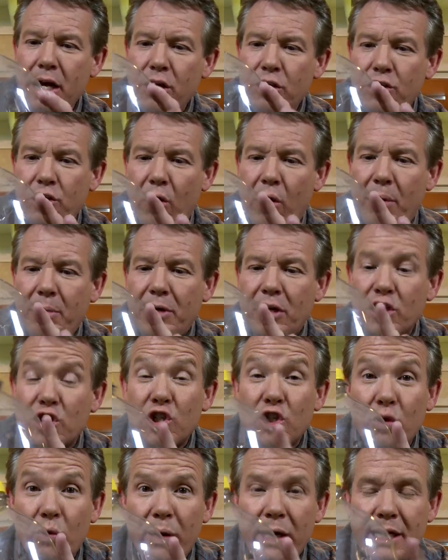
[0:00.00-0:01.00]
So I'm gonna
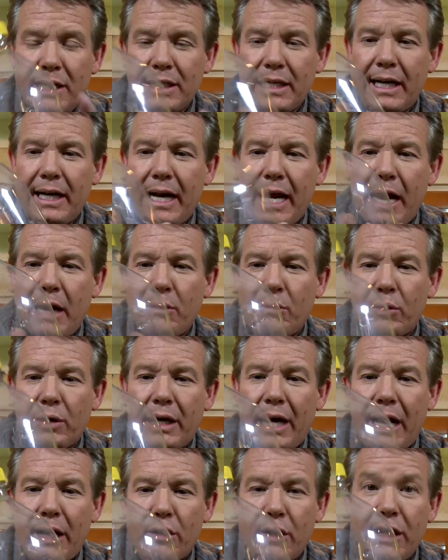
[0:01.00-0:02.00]
squeeze it and we're
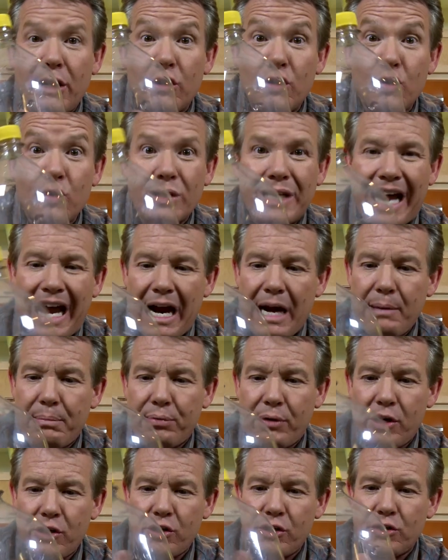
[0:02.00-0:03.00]
gonna introduce high
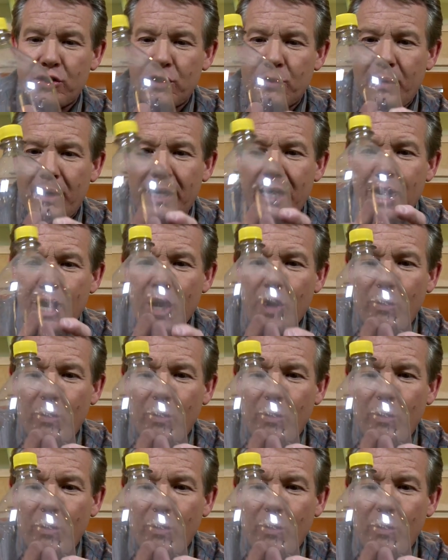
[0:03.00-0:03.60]
pressure. So ready?